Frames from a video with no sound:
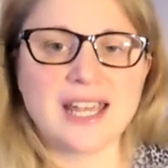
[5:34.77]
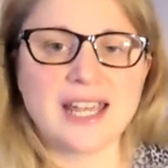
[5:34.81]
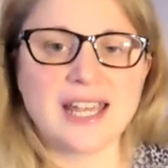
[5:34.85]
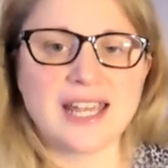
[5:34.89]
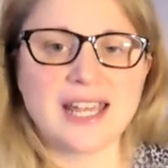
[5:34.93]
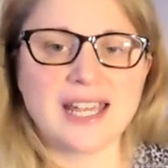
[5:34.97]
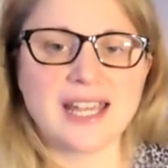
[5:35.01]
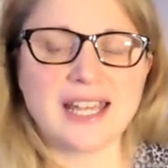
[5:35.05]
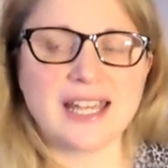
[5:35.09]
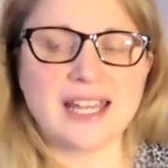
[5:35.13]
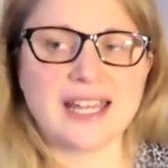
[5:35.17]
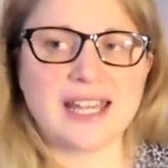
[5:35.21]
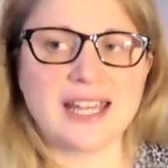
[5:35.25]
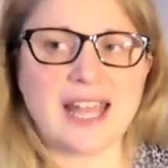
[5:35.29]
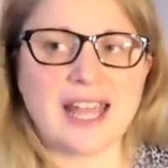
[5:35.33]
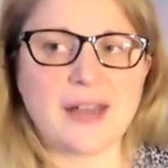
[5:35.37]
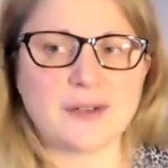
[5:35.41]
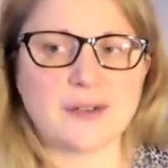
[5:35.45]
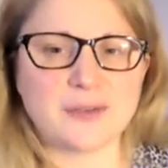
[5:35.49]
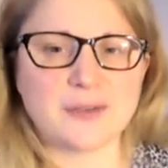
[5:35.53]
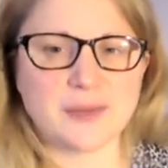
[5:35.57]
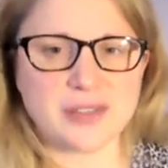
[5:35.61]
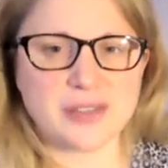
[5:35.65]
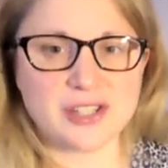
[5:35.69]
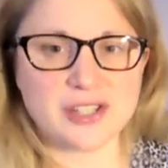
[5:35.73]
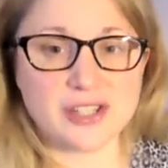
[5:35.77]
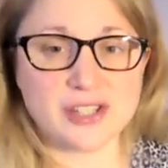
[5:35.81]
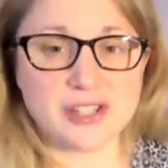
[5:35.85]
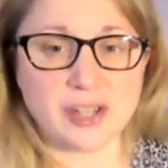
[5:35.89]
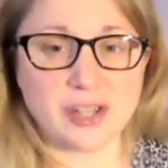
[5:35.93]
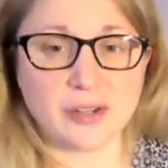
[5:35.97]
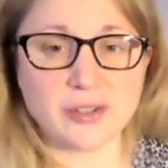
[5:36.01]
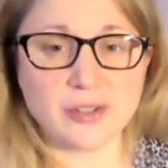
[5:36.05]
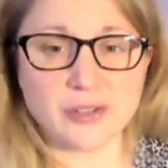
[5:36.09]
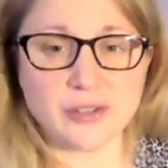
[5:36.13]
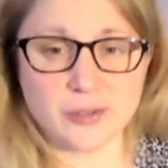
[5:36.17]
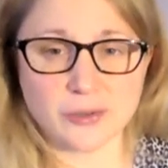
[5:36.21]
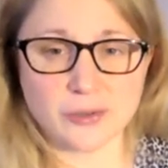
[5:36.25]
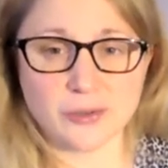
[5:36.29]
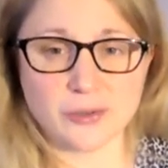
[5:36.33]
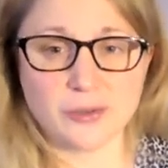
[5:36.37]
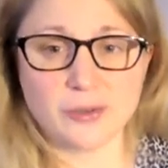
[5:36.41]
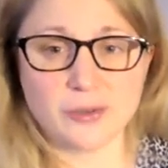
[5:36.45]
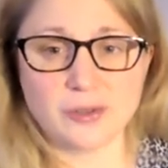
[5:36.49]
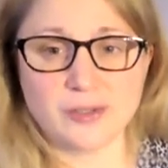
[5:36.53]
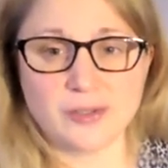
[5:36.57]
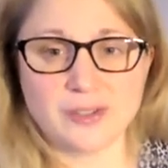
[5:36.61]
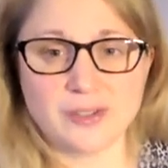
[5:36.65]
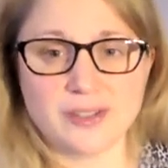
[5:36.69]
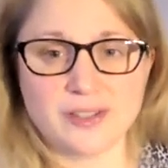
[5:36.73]
He helped with the social
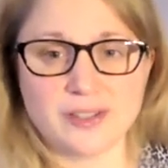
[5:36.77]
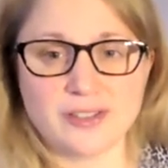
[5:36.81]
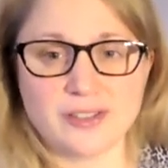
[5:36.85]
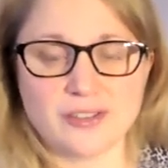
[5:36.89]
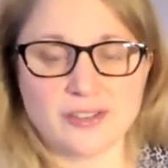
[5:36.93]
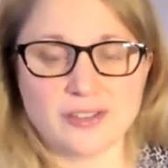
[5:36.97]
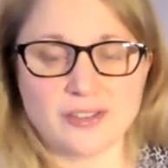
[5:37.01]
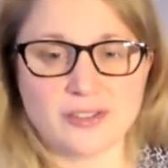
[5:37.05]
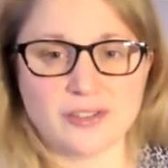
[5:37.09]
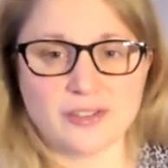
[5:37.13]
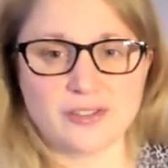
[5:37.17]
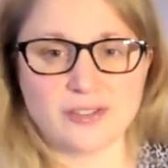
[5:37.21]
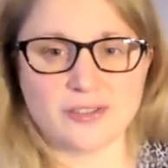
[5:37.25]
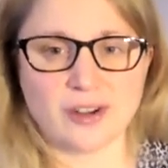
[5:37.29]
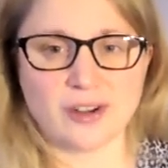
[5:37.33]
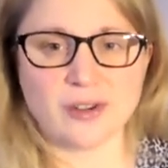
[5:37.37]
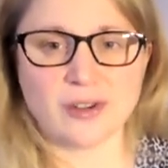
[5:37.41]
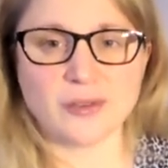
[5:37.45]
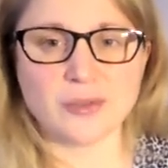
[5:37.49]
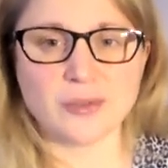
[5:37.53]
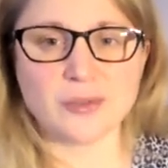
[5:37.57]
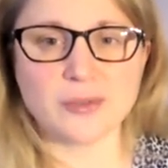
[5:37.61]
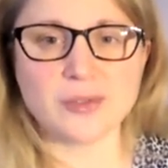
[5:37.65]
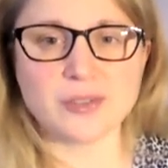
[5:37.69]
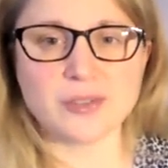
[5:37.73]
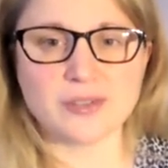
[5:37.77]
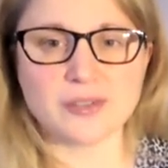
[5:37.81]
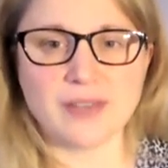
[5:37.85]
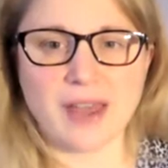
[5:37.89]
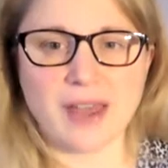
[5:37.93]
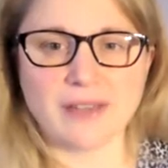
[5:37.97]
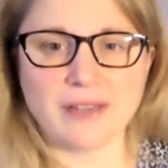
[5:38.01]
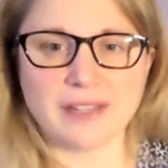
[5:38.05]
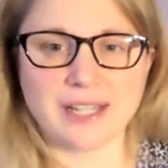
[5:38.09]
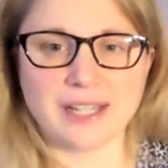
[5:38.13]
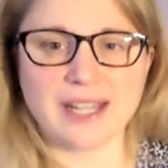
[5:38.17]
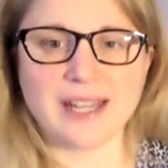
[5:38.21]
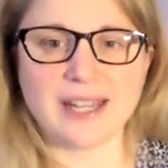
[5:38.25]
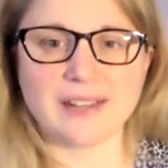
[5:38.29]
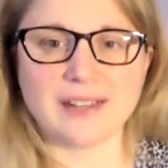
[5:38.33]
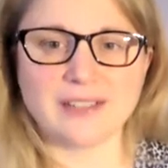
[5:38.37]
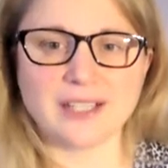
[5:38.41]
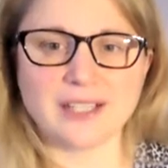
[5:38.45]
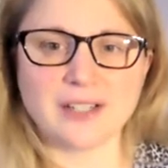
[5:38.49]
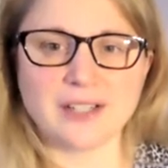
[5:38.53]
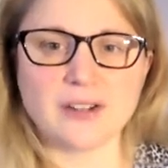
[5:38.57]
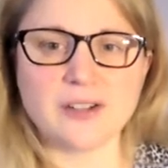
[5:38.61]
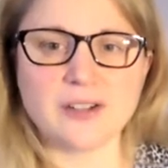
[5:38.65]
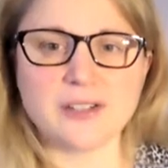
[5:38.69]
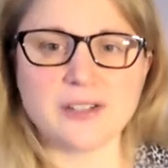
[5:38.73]
struggles of having a hearing
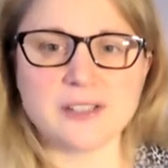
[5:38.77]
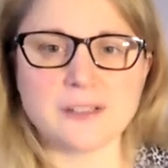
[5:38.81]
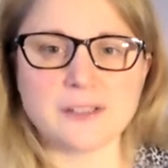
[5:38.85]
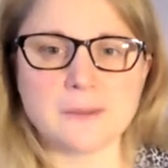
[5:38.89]
loss.